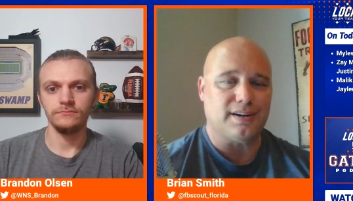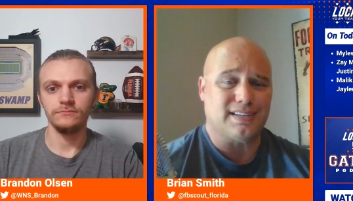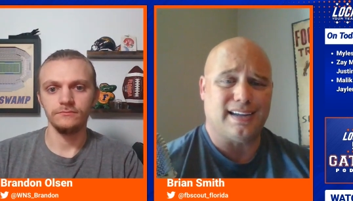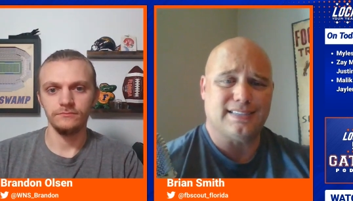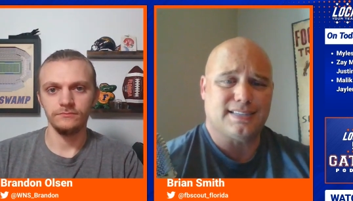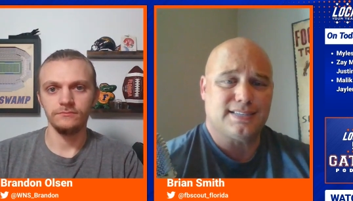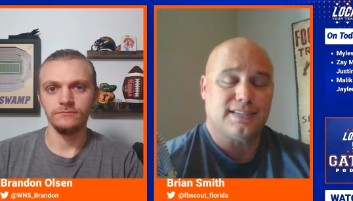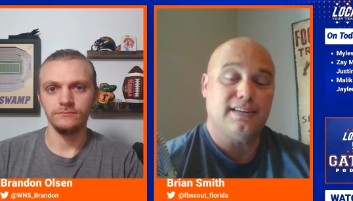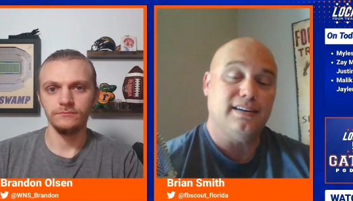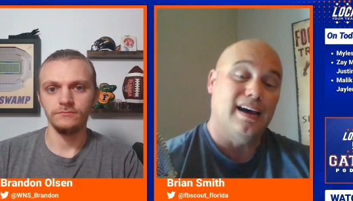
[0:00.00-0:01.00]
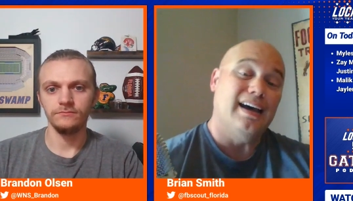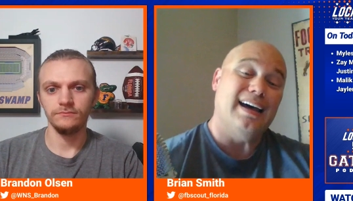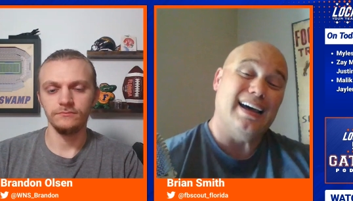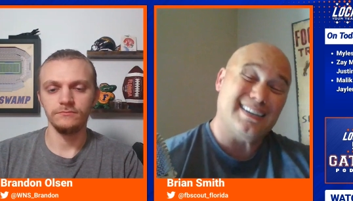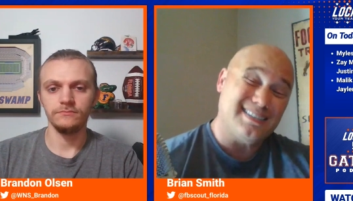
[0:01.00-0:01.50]
Speaker 1: It's in the SEC.
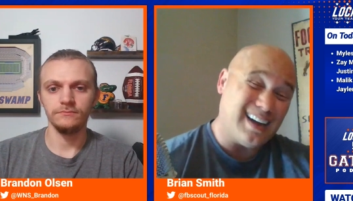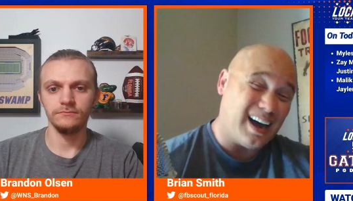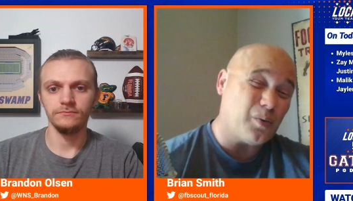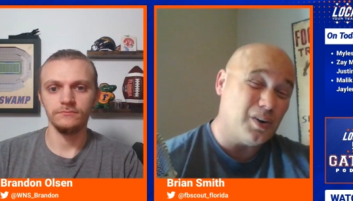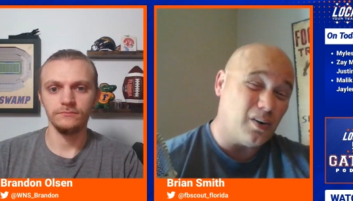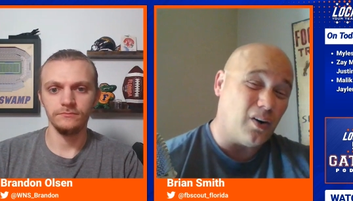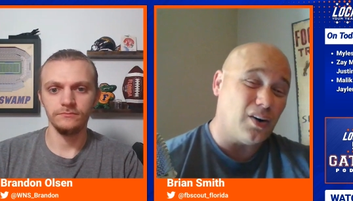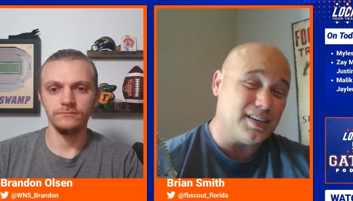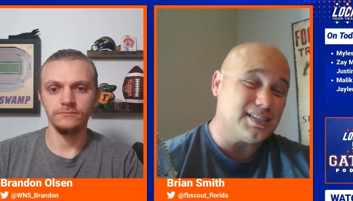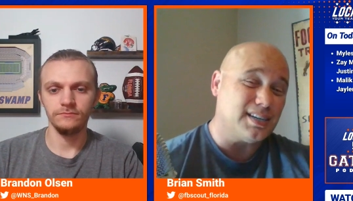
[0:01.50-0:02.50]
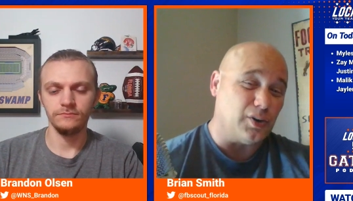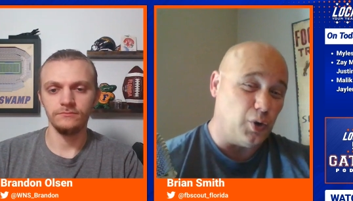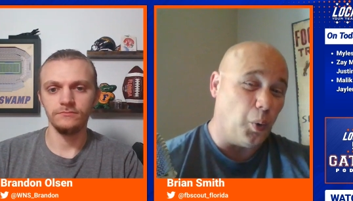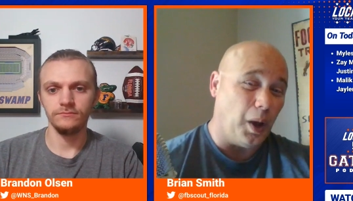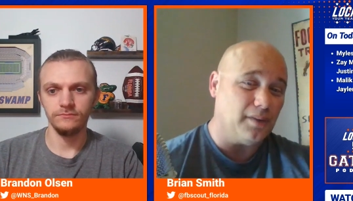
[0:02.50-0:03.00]
It's not real hard to sell
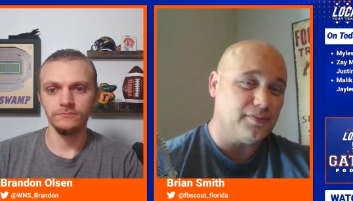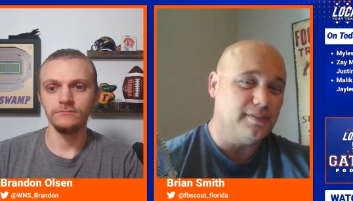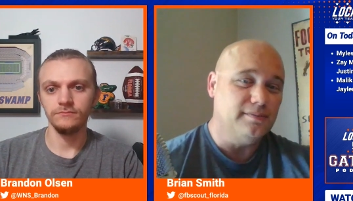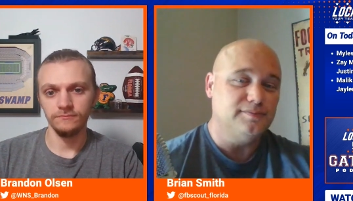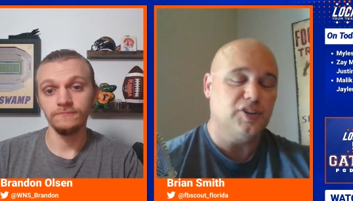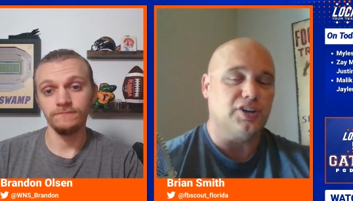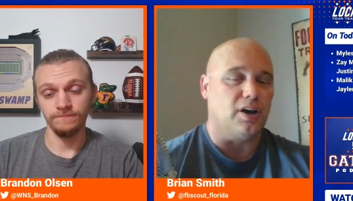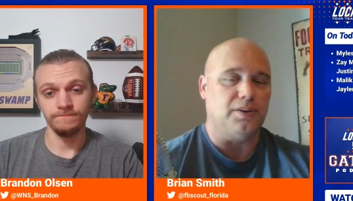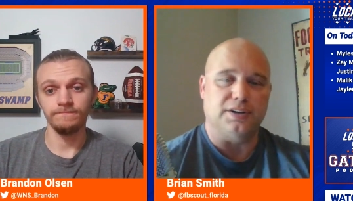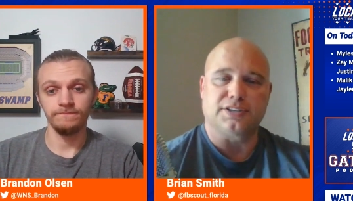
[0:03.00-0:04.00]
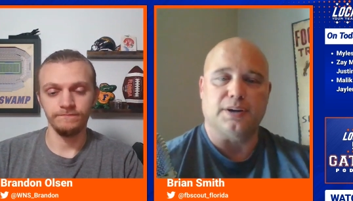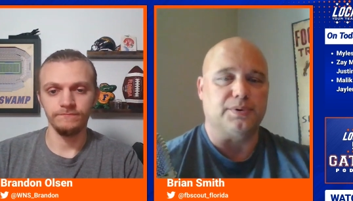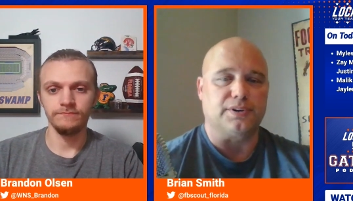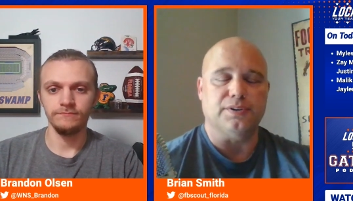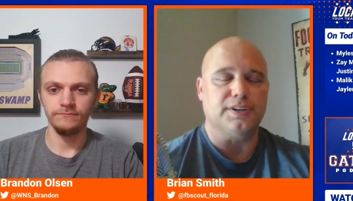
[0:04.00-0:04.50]
UF. So you just keep
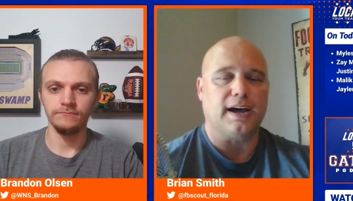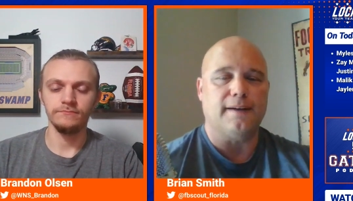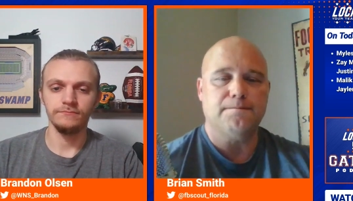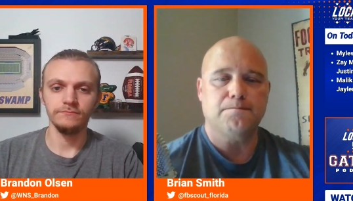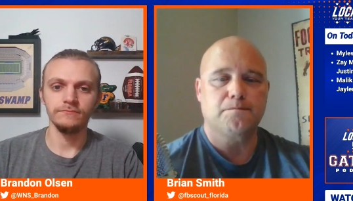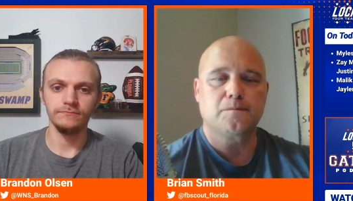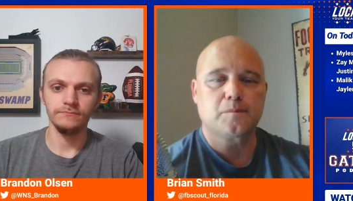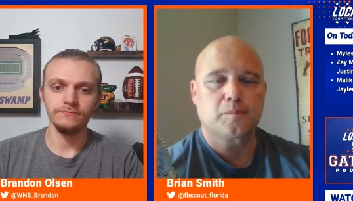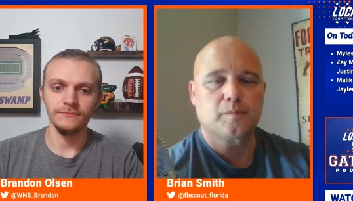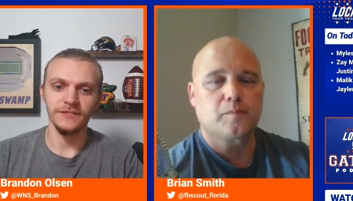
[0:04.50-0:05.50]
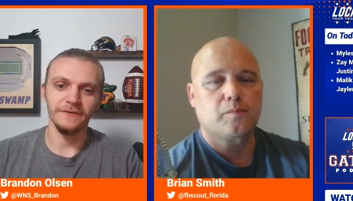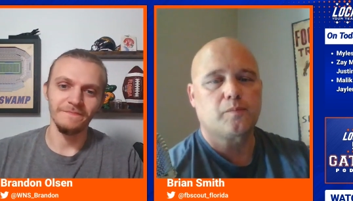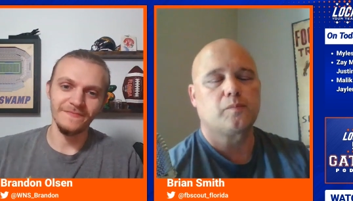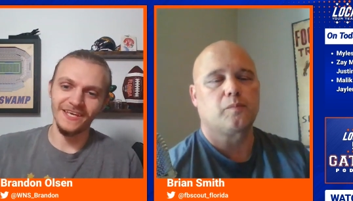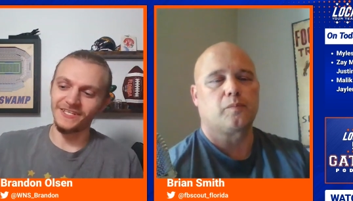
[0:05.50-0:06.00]
recruiting the guy. All right.
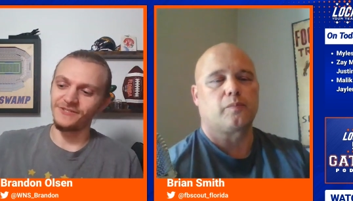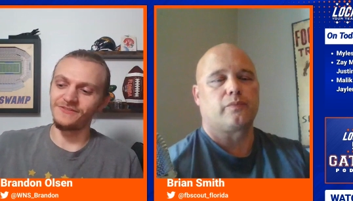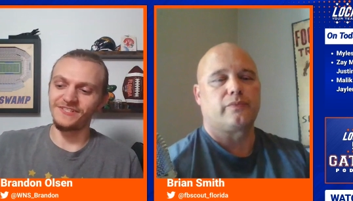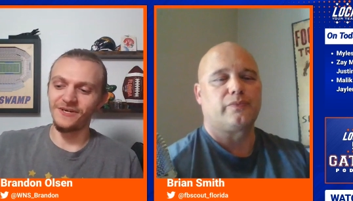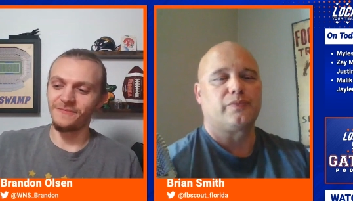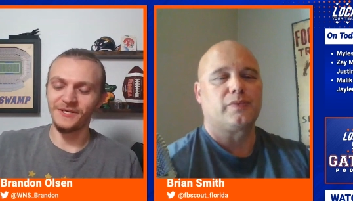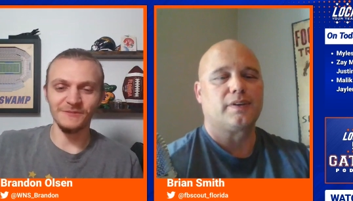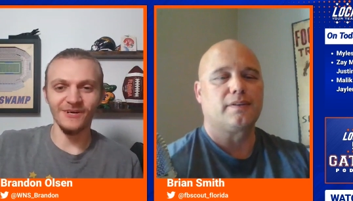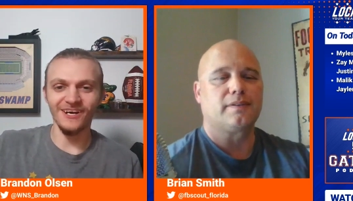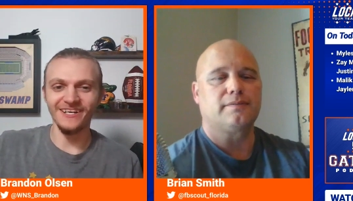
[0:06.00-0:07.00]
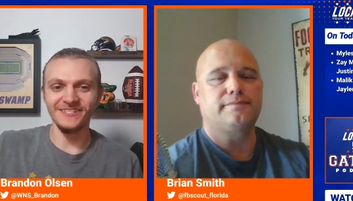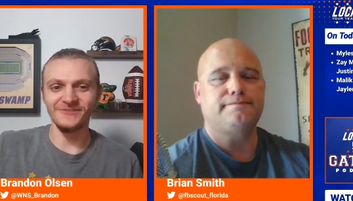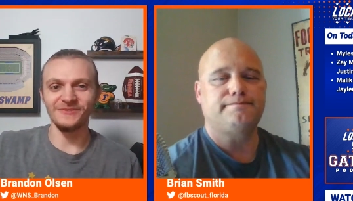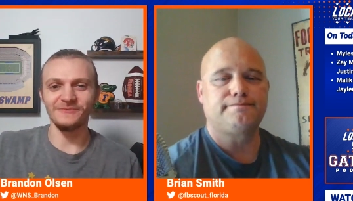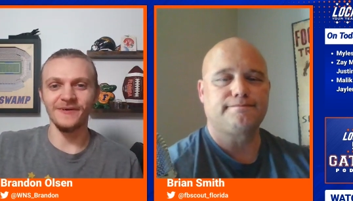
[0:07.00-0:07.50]
Speaker 2: Thank you so much, Brian.
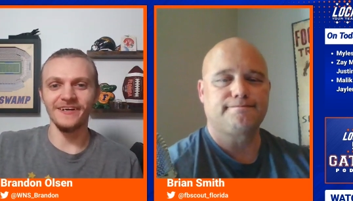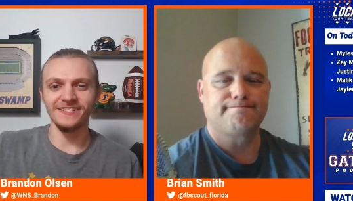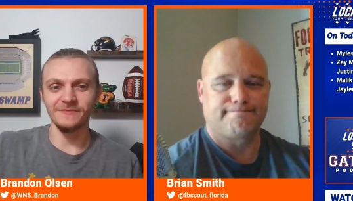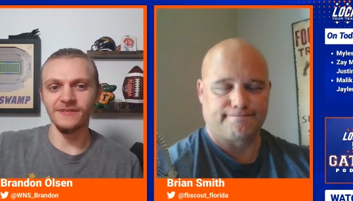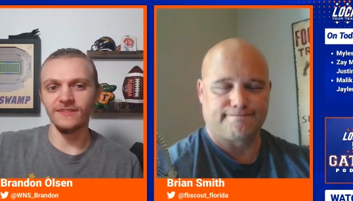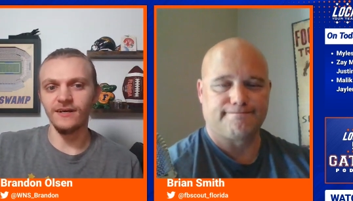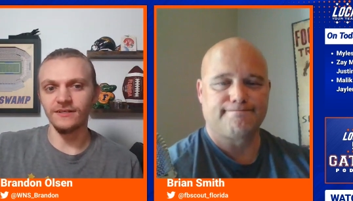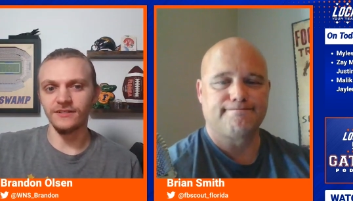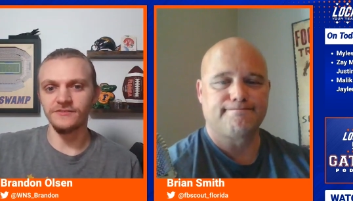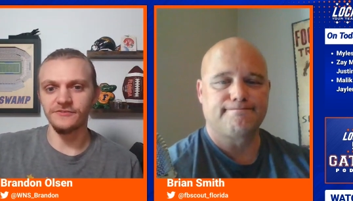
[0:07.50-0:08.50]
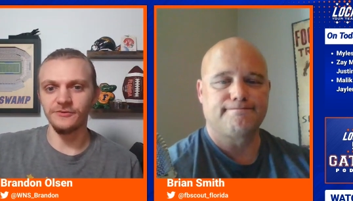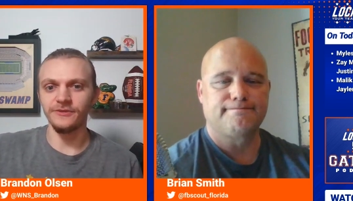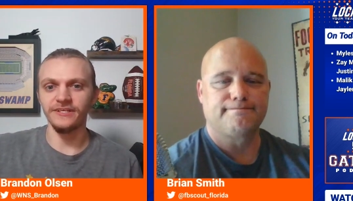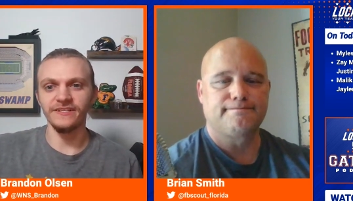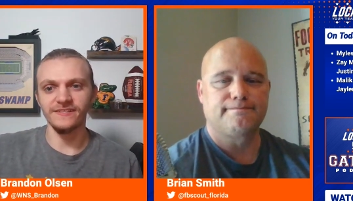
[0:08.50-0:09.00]
This was Brian Smith, Locked On's
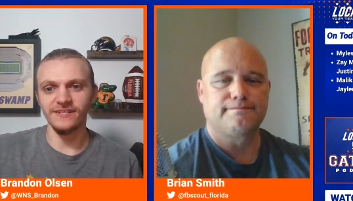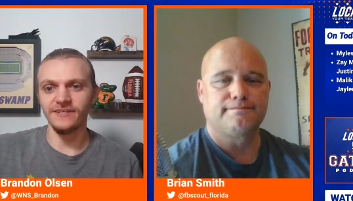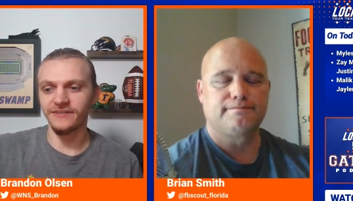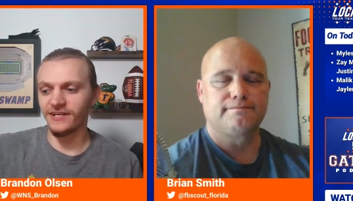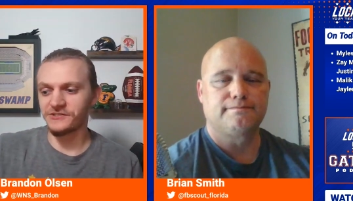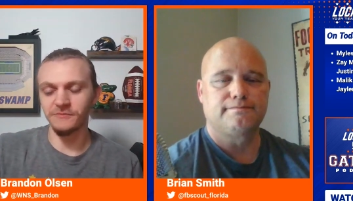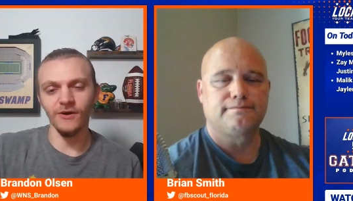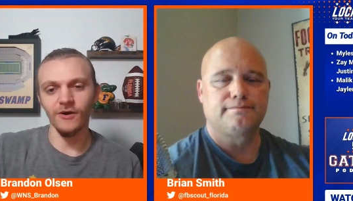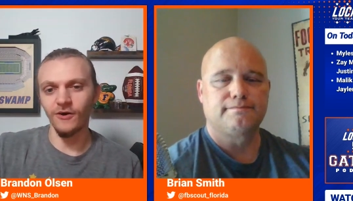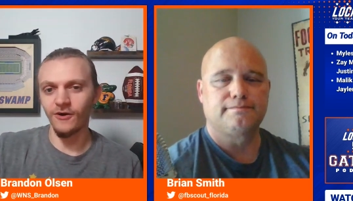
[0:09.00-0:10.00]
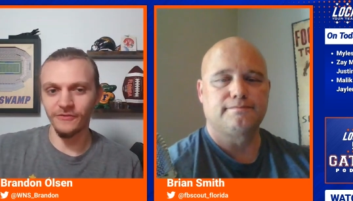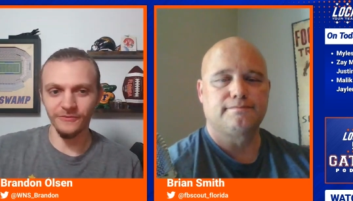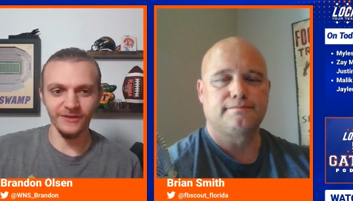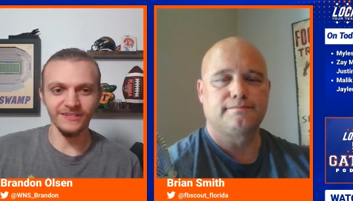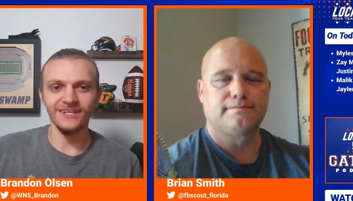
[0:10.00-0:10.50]
Recruiting Insider. Catch him all
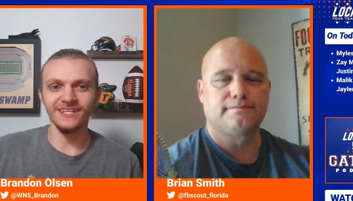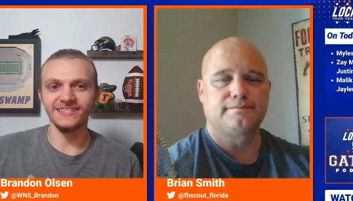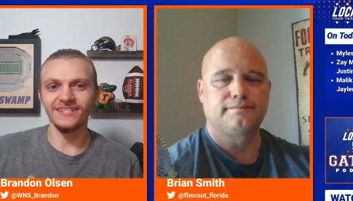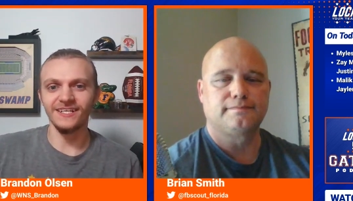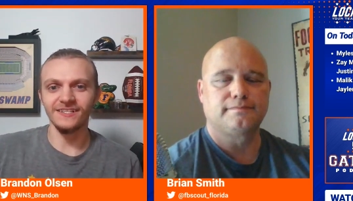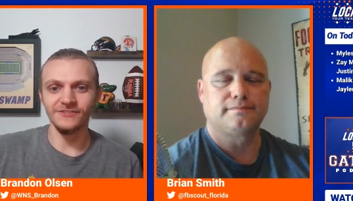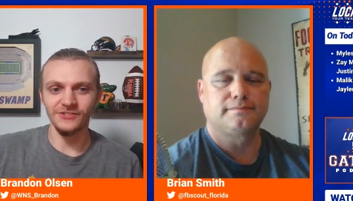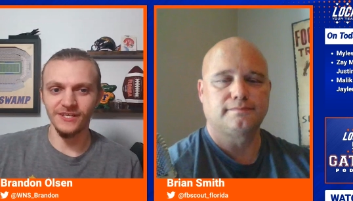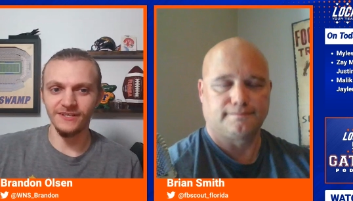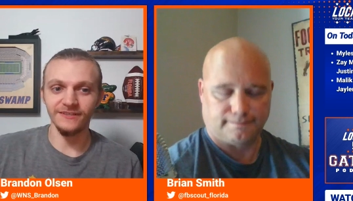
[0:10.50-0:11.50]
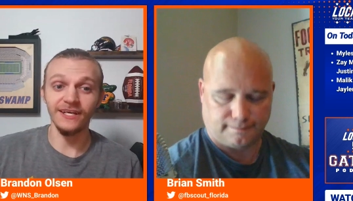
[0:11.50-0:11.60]
throughout the Locked On College channel